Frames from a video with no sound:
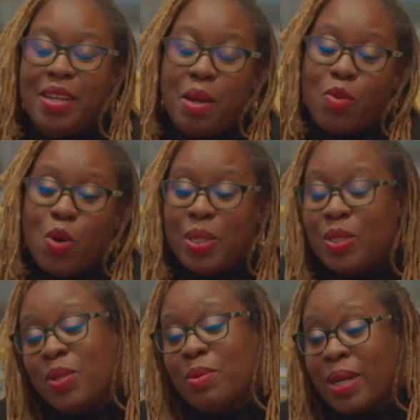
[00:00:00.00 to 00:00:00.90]
moment
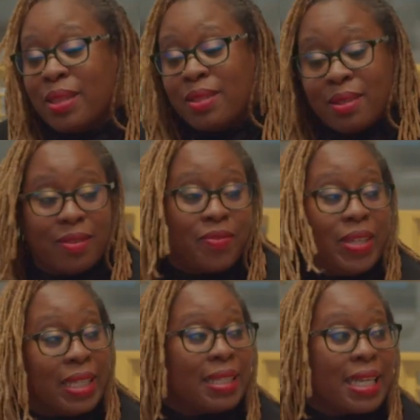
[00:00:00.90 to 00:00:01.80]
or a month of
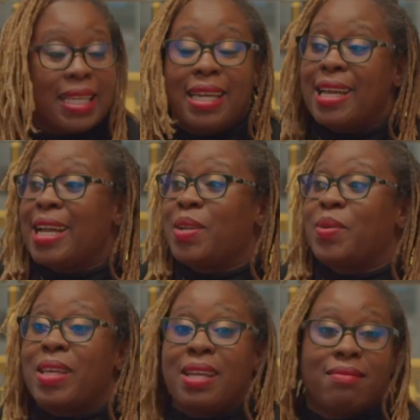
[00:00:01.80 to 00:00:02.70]
feeling like that, I
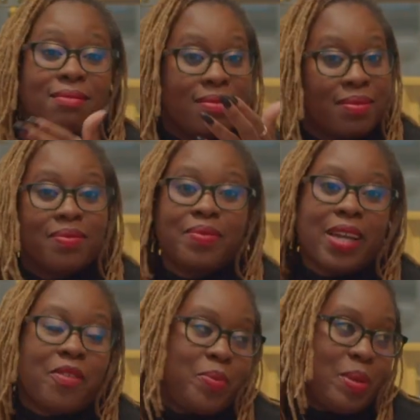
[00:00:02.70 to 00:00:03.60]
know that we
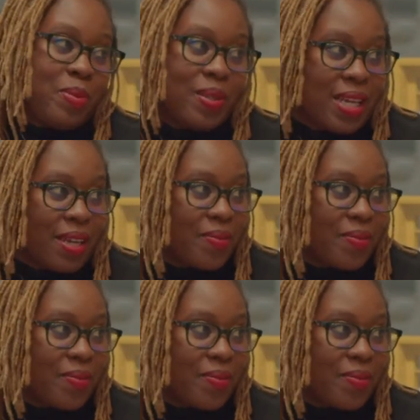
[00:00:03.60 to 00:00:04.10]
have people like